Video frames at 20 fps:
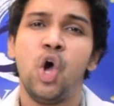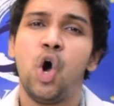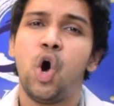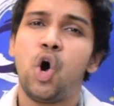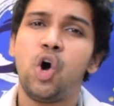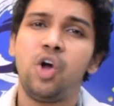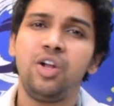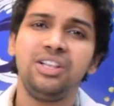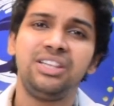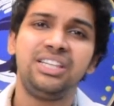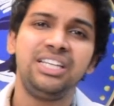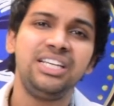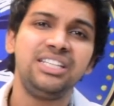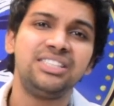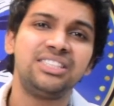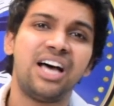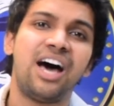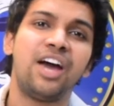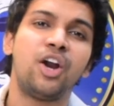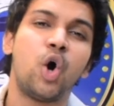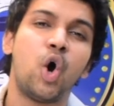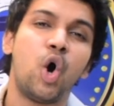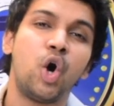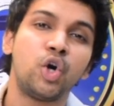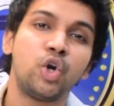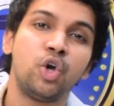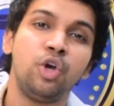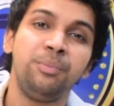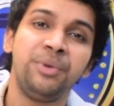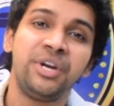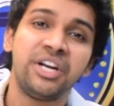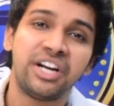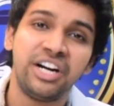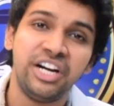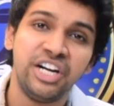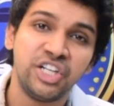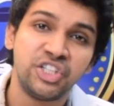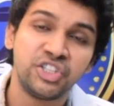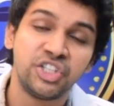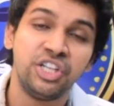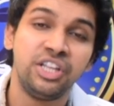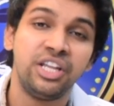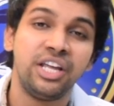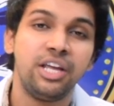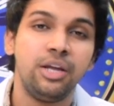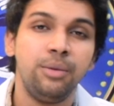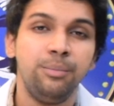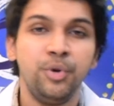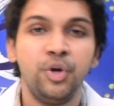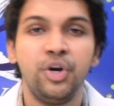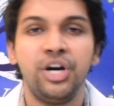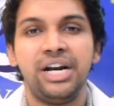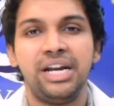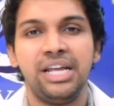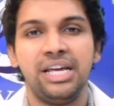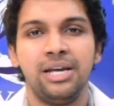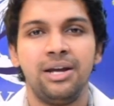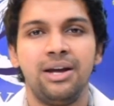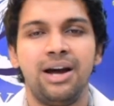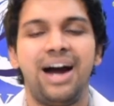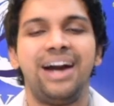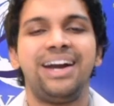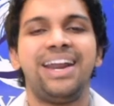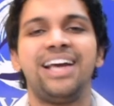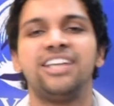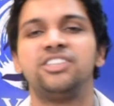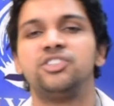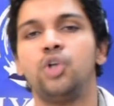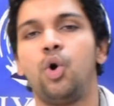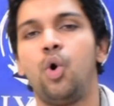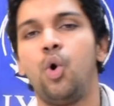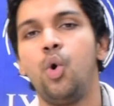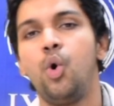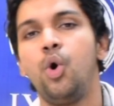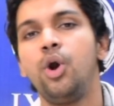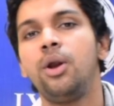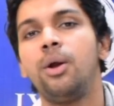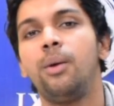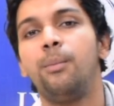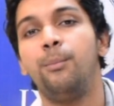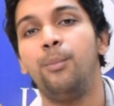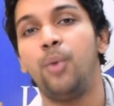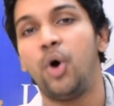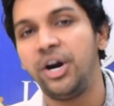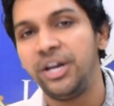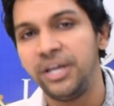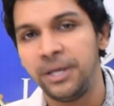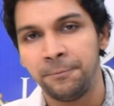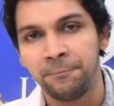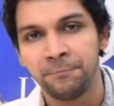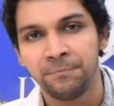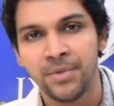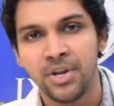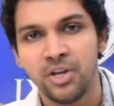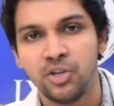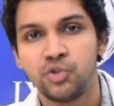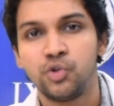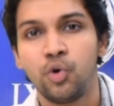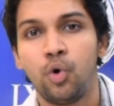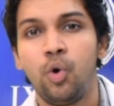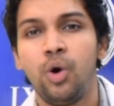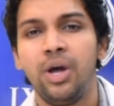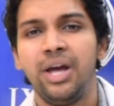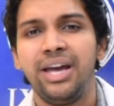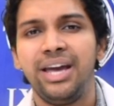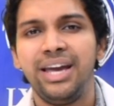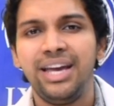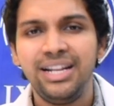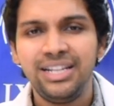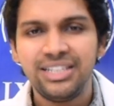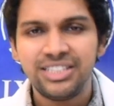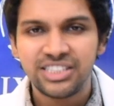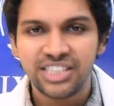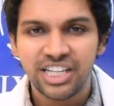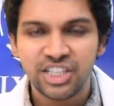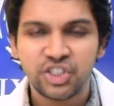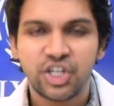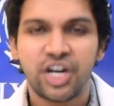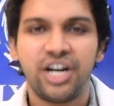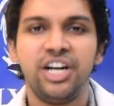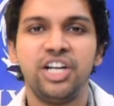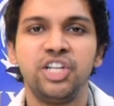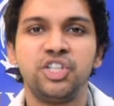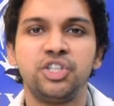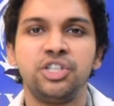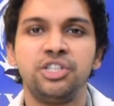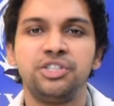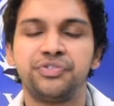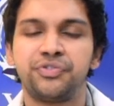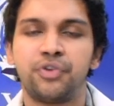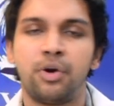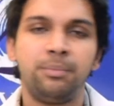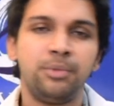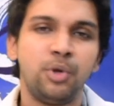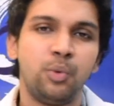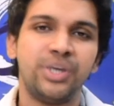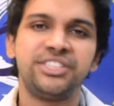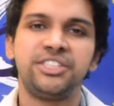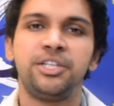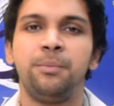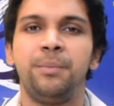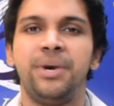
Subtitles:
all these are autoimmune condition. The immunity attacks the own body. So in such conditions, from the Western